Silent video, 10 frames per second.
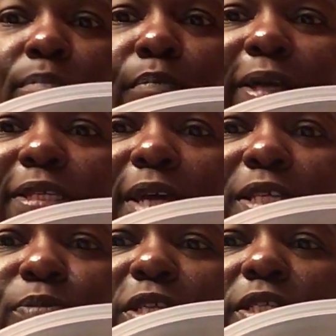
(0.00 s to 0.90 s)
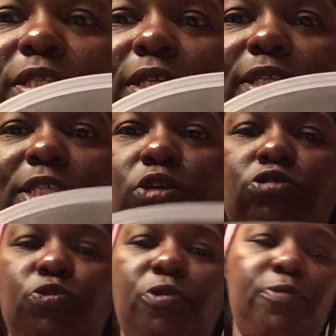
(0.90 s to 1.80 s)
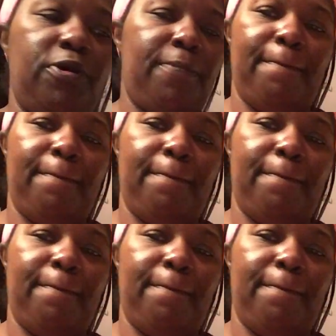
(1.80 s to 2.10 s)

Bite-sized pieces, as I told you we were.